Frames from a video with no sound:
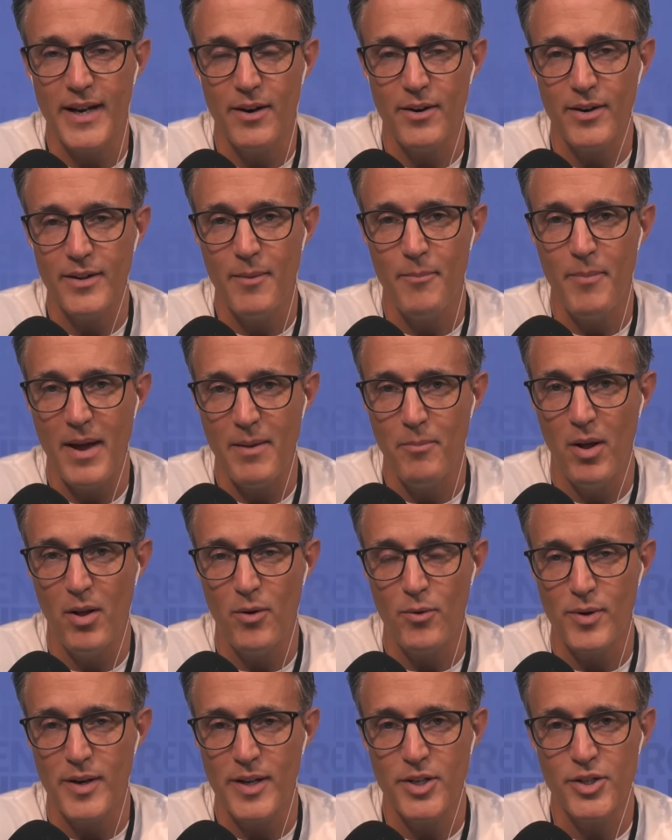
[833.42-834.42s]
here at the Ben
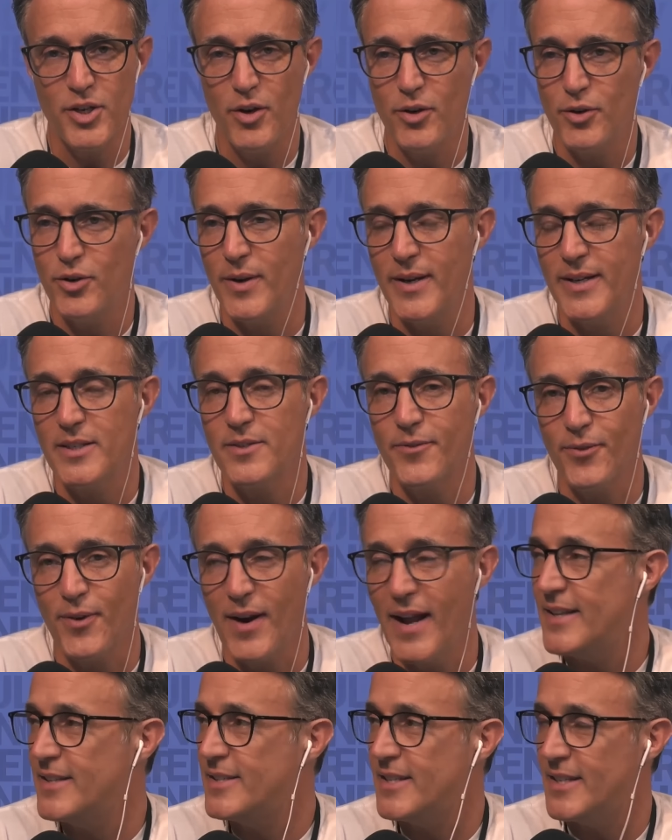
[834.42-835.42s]
Mulroney Show, to his
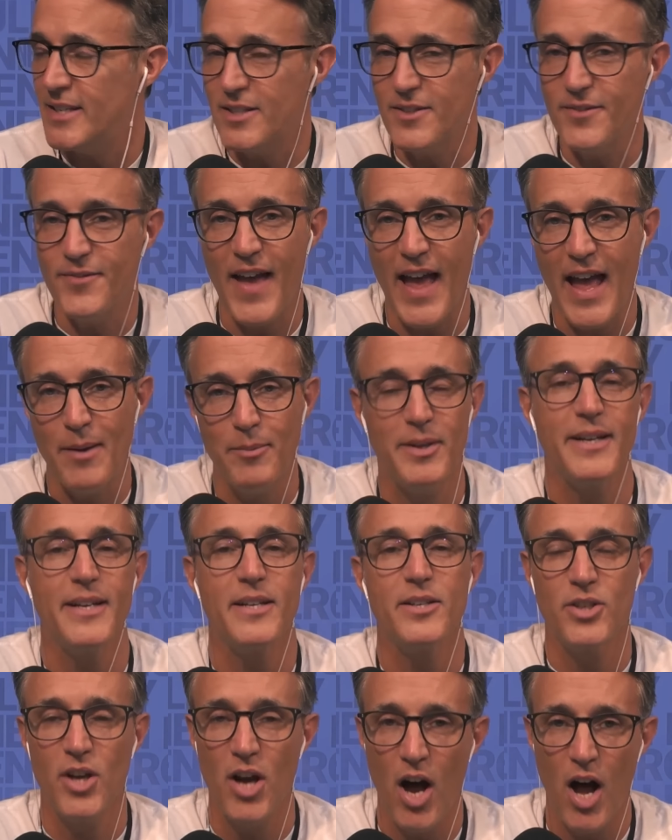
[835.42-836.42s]
friends and his family and
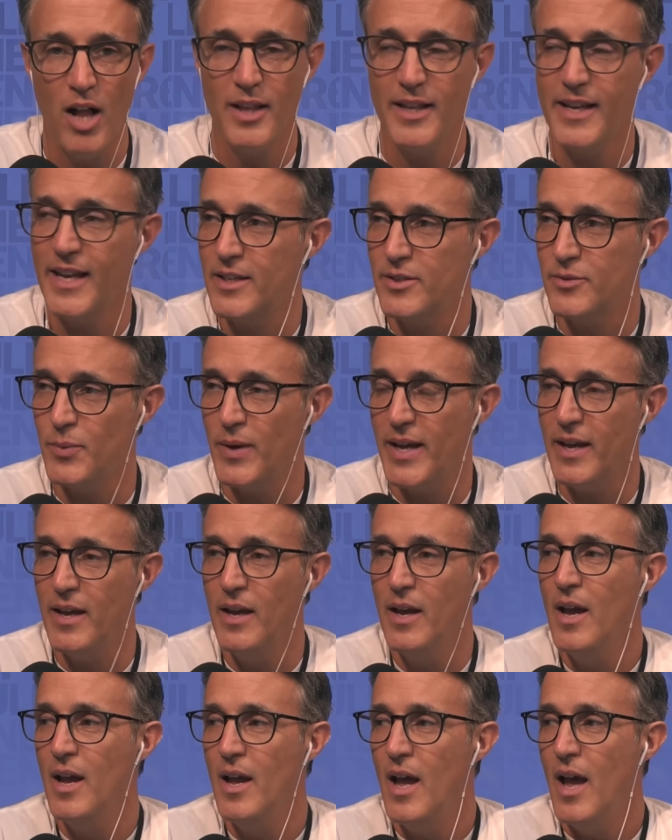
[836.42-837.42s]
his colleagues, we
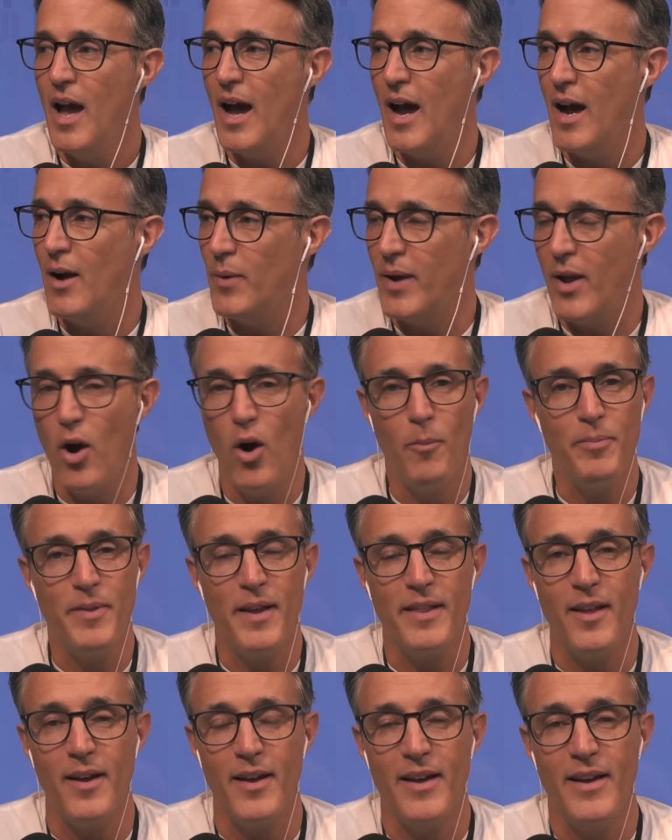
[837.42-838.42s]
hope
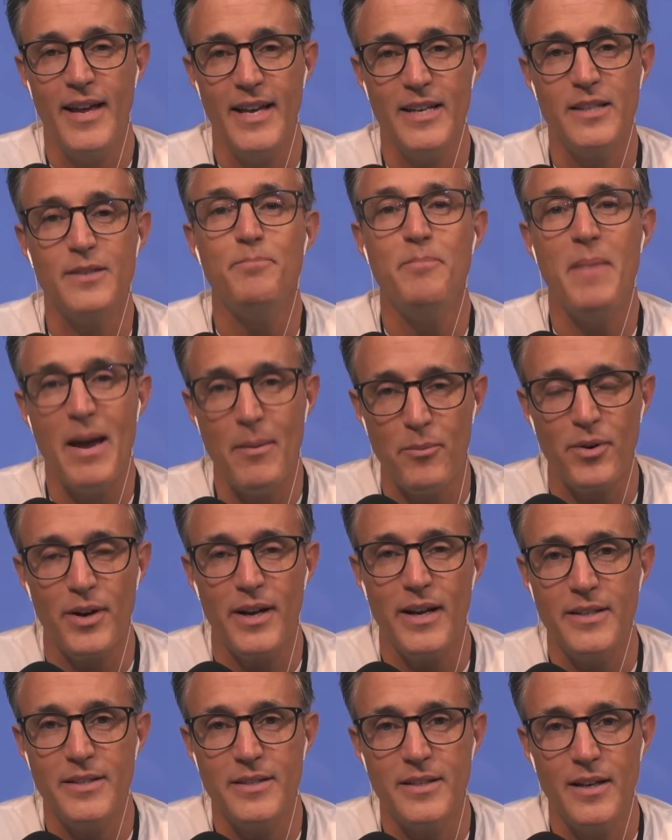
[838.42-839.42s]
that his
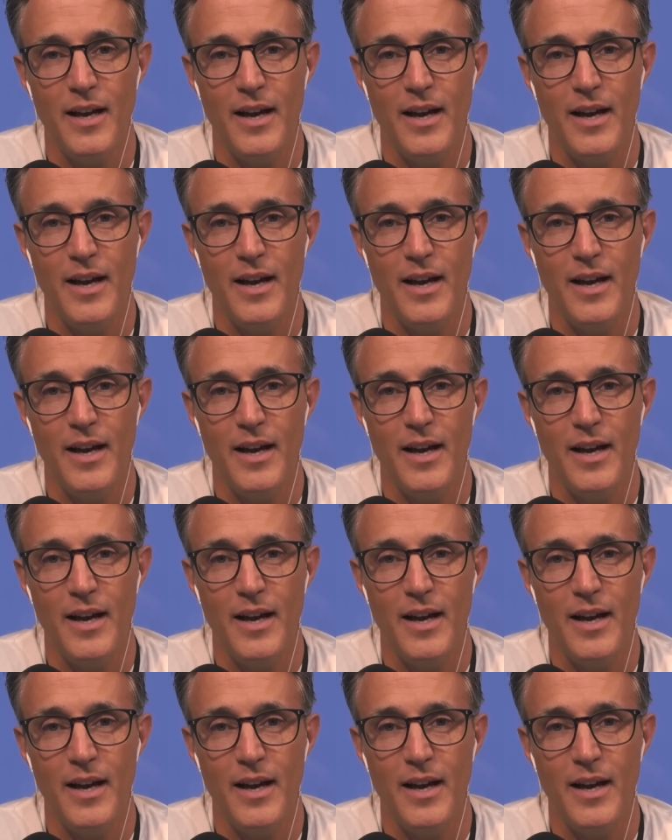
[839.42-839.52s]
memories